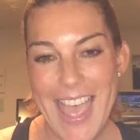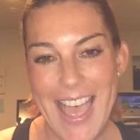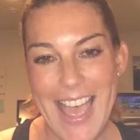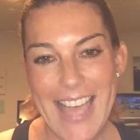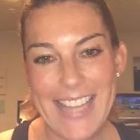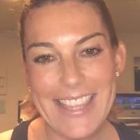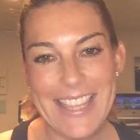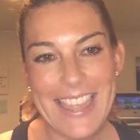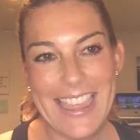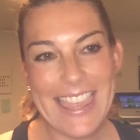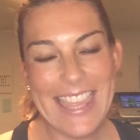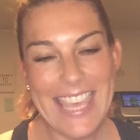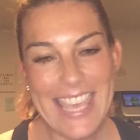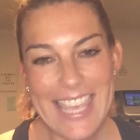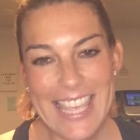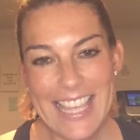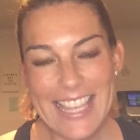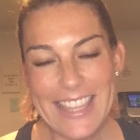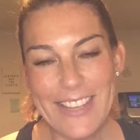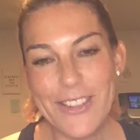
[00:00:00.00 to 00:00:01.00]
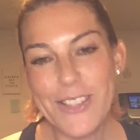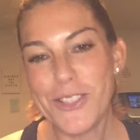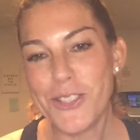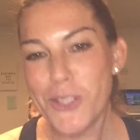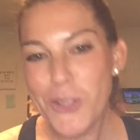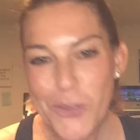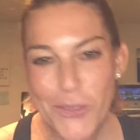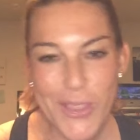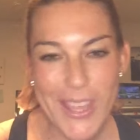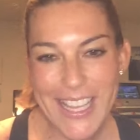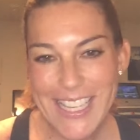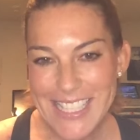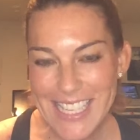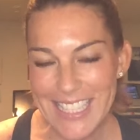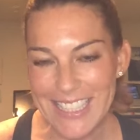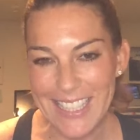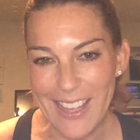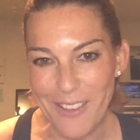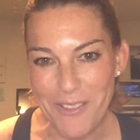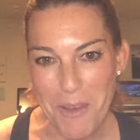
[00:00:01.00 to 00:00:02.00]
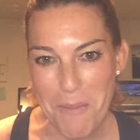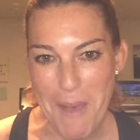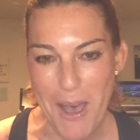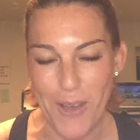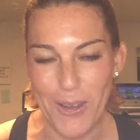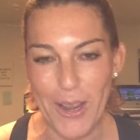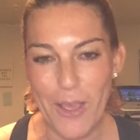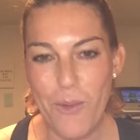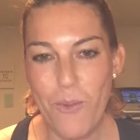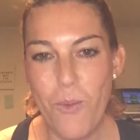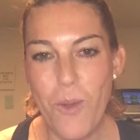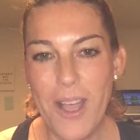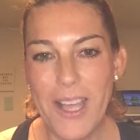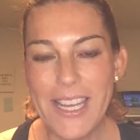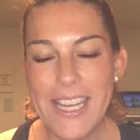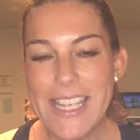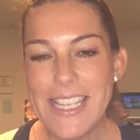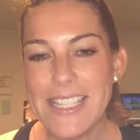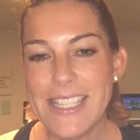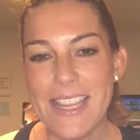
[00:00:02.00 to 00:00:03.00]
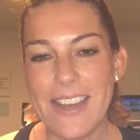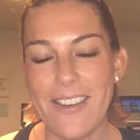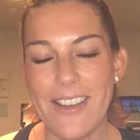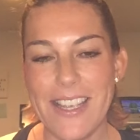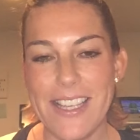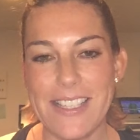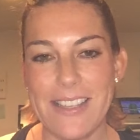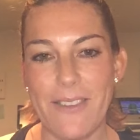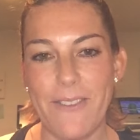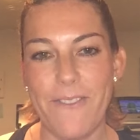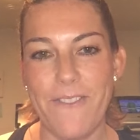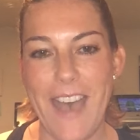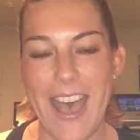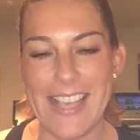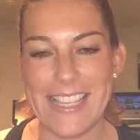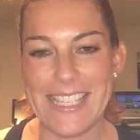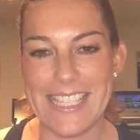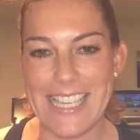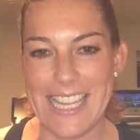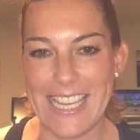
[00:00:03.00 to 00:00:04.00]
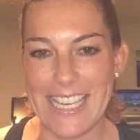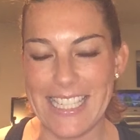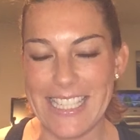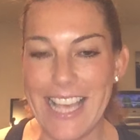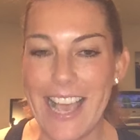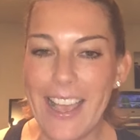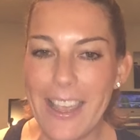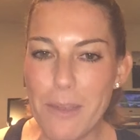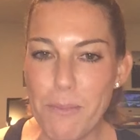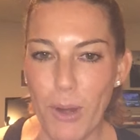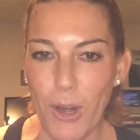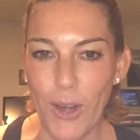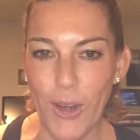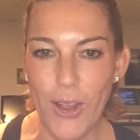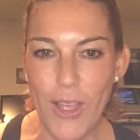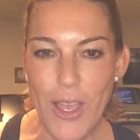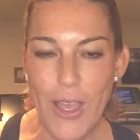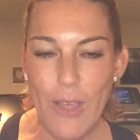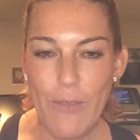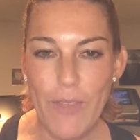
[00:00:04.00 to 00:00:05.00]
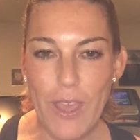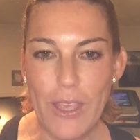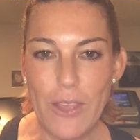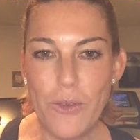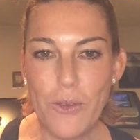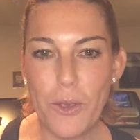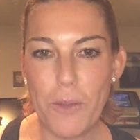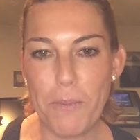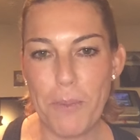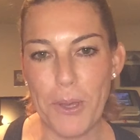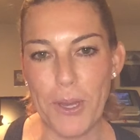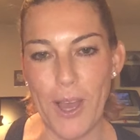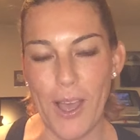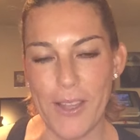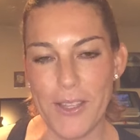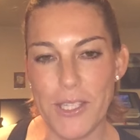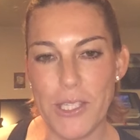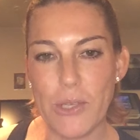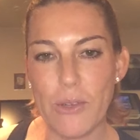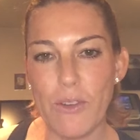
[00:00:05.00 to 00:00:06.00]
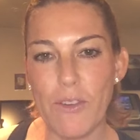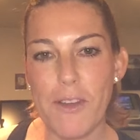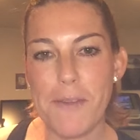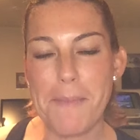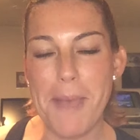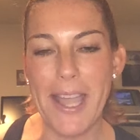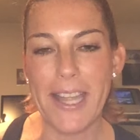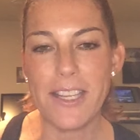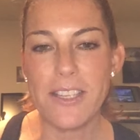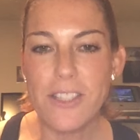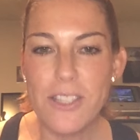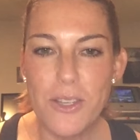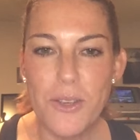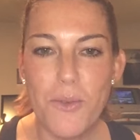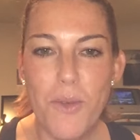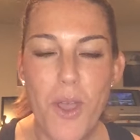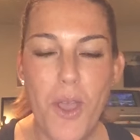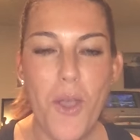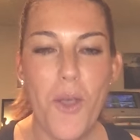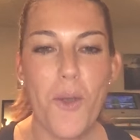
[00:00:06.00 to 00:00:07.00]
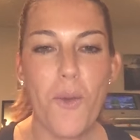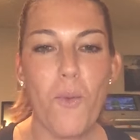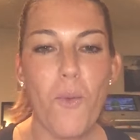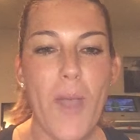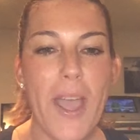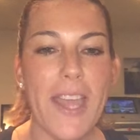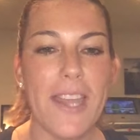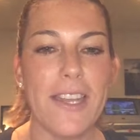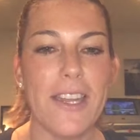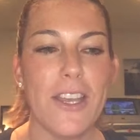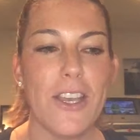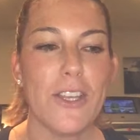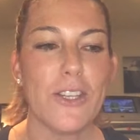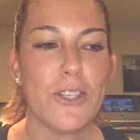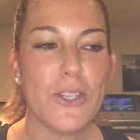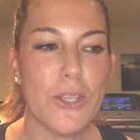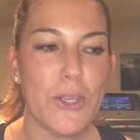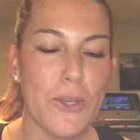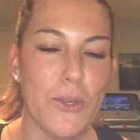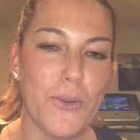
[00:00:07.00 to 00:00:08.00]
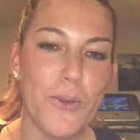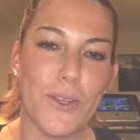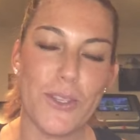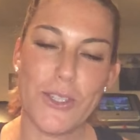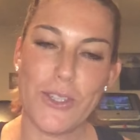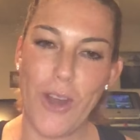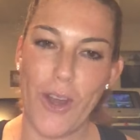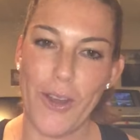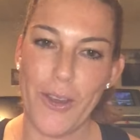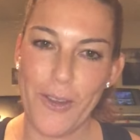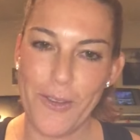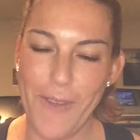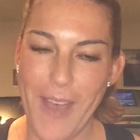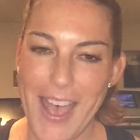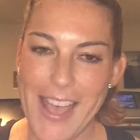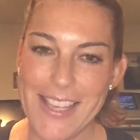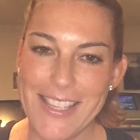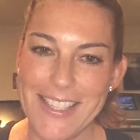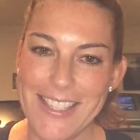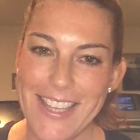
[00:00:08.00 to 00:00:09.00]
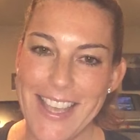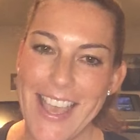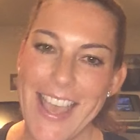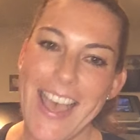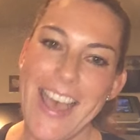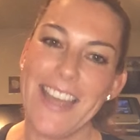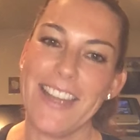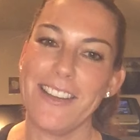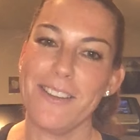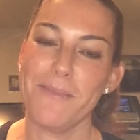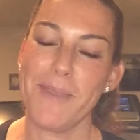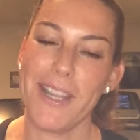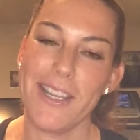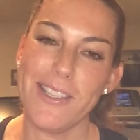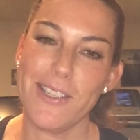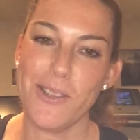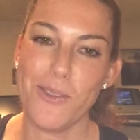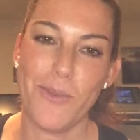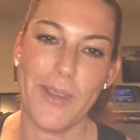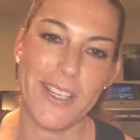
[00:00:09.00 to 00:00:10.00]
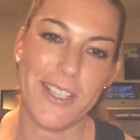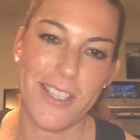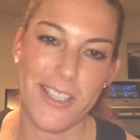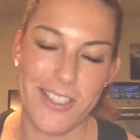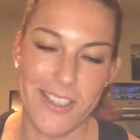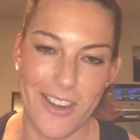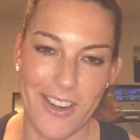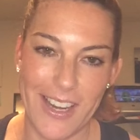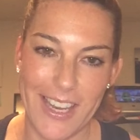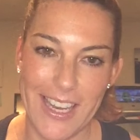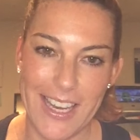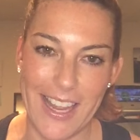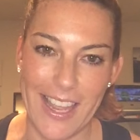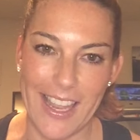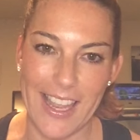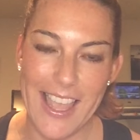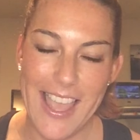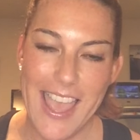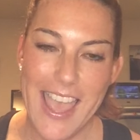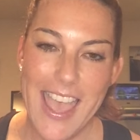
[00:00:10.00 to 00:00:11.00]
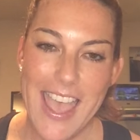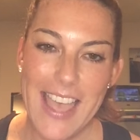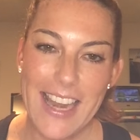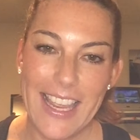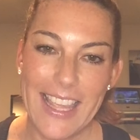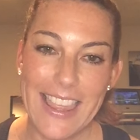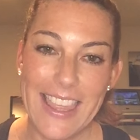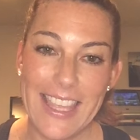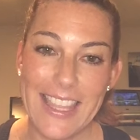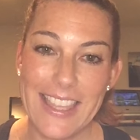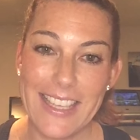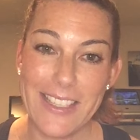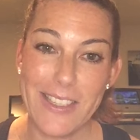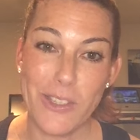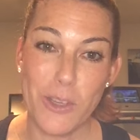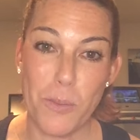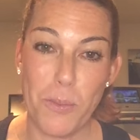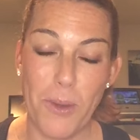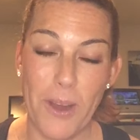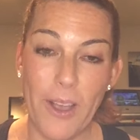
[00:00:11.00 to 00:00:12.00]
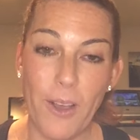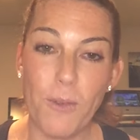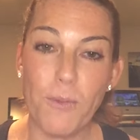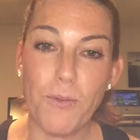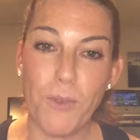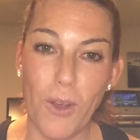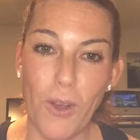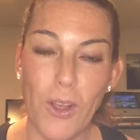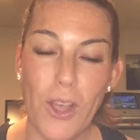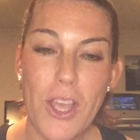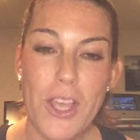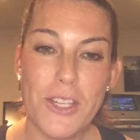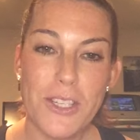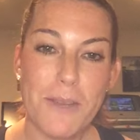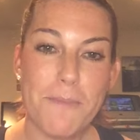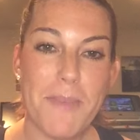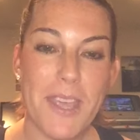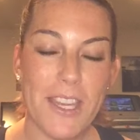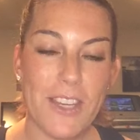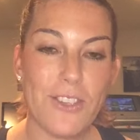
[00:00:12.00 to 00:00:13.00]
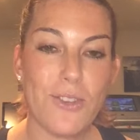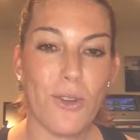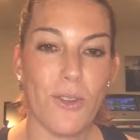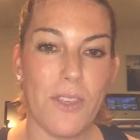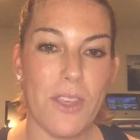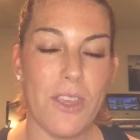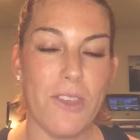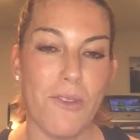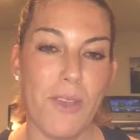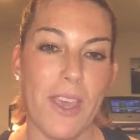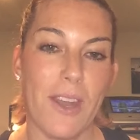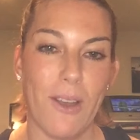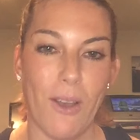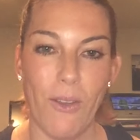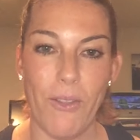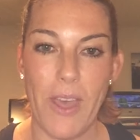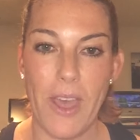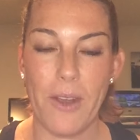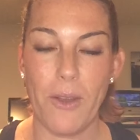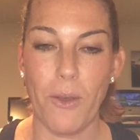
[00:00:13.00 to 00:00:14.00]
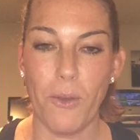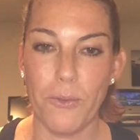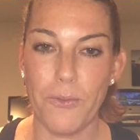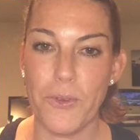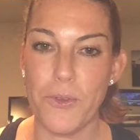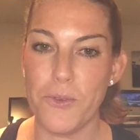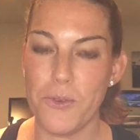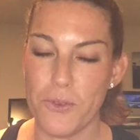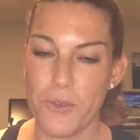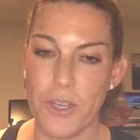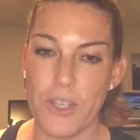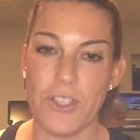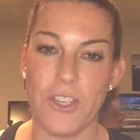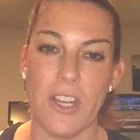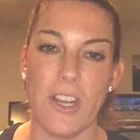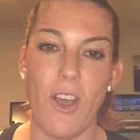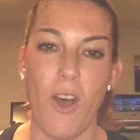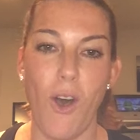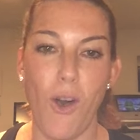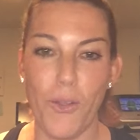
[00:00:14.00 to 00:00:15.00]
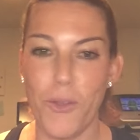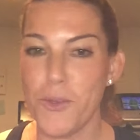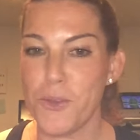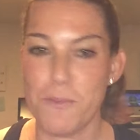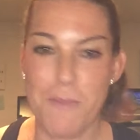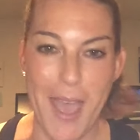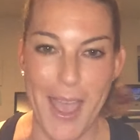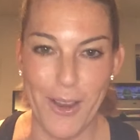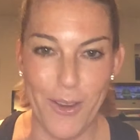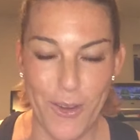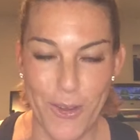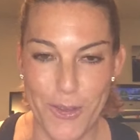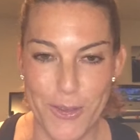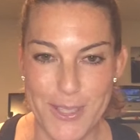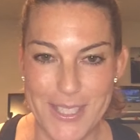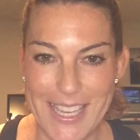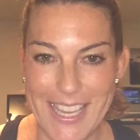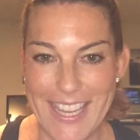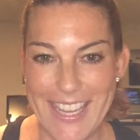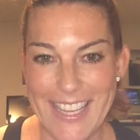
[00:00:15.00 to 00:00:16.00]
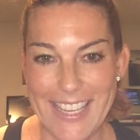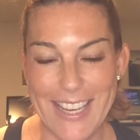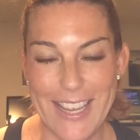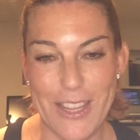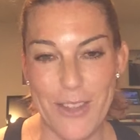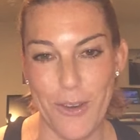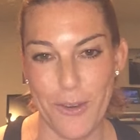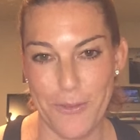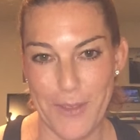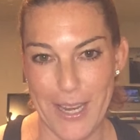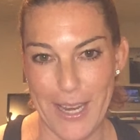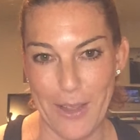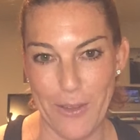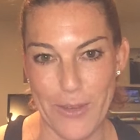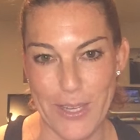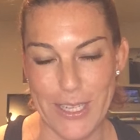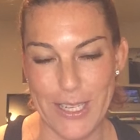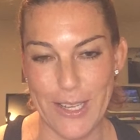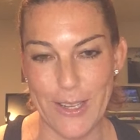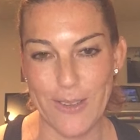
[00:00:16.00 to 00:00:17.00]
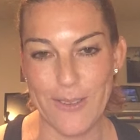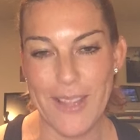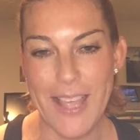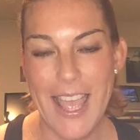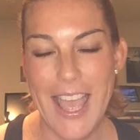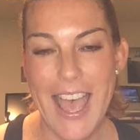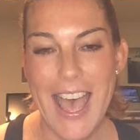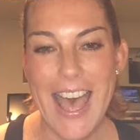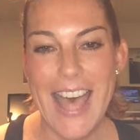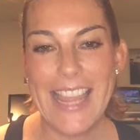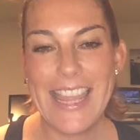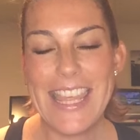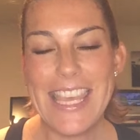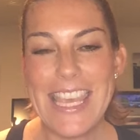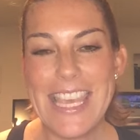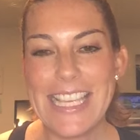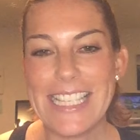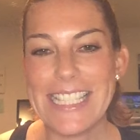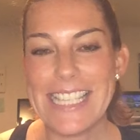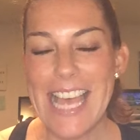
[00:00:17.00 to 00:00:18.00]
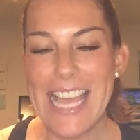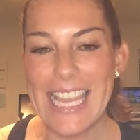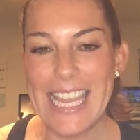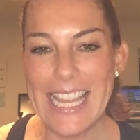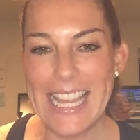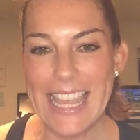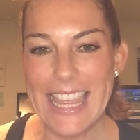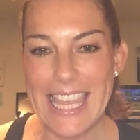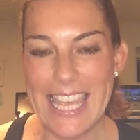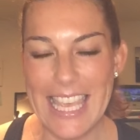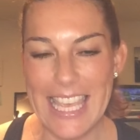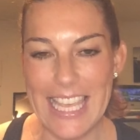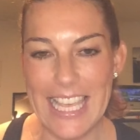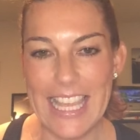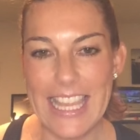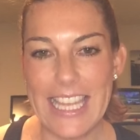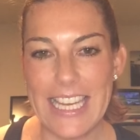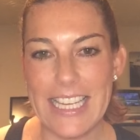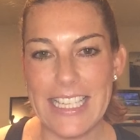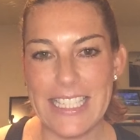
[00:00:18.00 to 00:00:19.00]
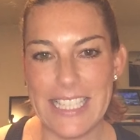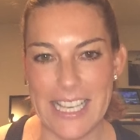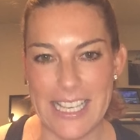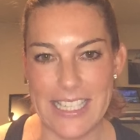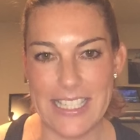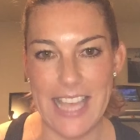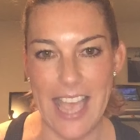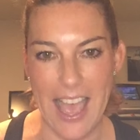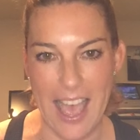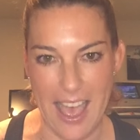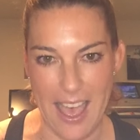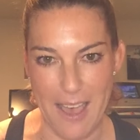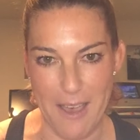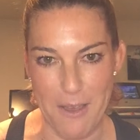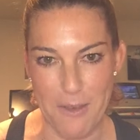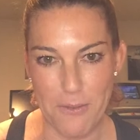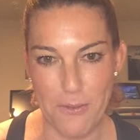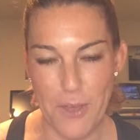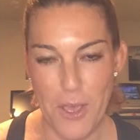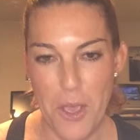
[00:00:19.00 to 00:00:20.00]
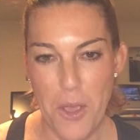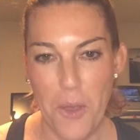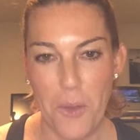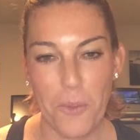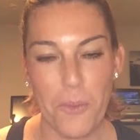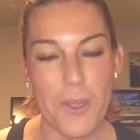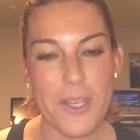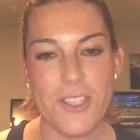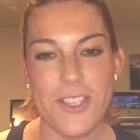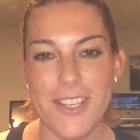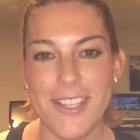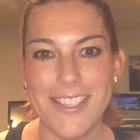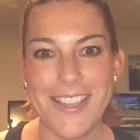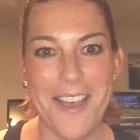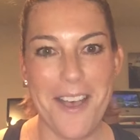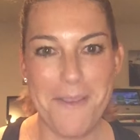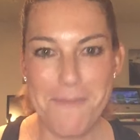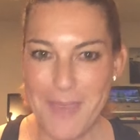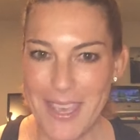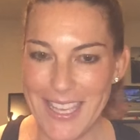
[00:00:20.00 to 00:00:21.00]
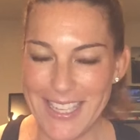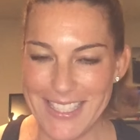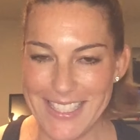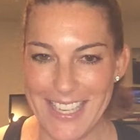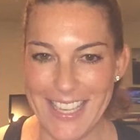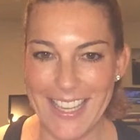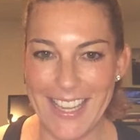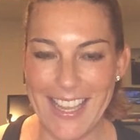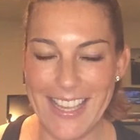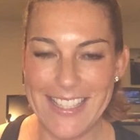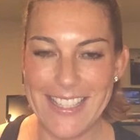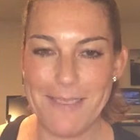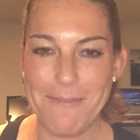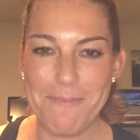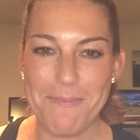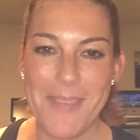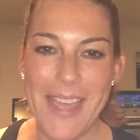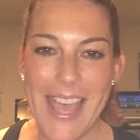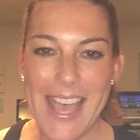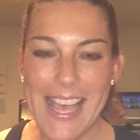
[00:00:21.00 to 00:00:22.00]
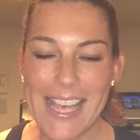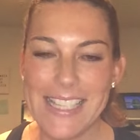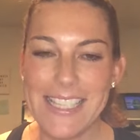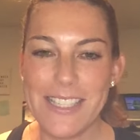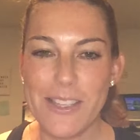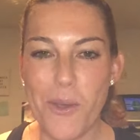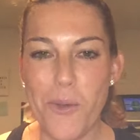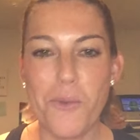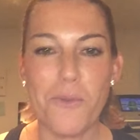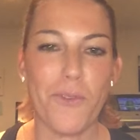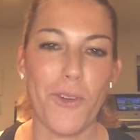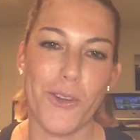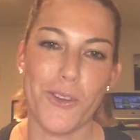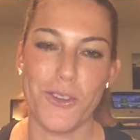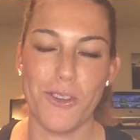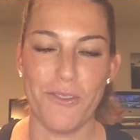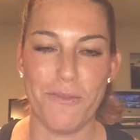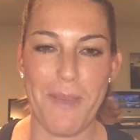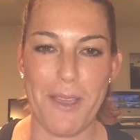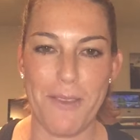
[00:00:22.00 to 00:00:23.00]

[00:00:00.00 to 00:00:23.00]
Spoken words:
And there's two things I love about it. One is there is a fasting timer that you can put on. So it reminds you when to start your fast and it reminds you when to start eating. And I think that's super helpful to make sure that you get all that whole food nutrition, all those macros in your feeding window. The second thing that it does have, which is amazing, is it has its own version of